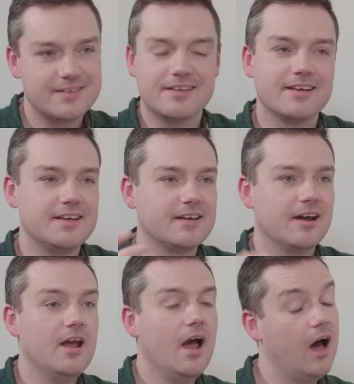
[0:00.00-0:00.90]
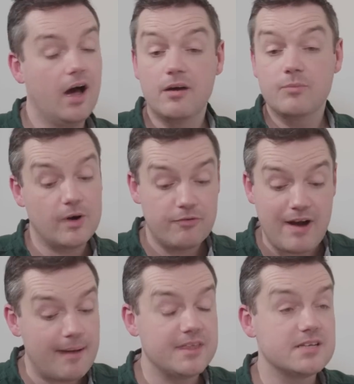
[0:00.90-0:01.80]
So there you go. Yeah. We'll
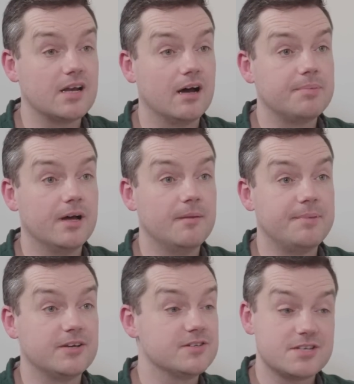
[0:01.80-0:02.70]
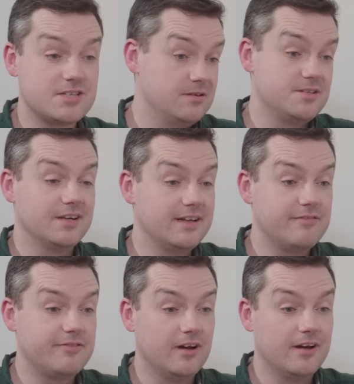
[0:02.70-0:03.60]
wrap this up because as soon as you
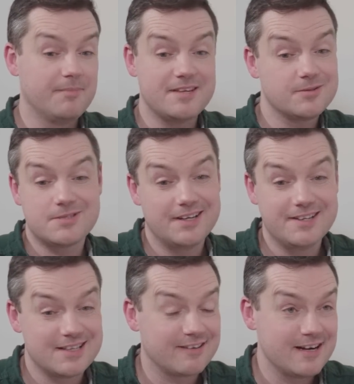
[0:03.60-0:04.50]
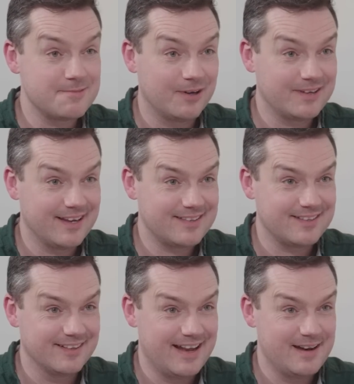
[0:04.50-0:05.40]
leave, this will turn into the greatest podcast
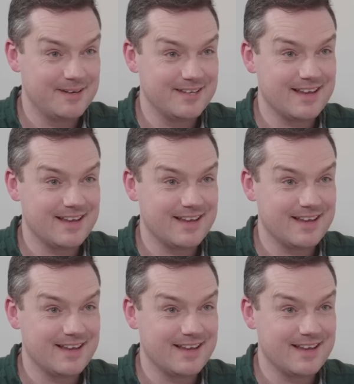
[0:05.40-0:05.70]
that anybody has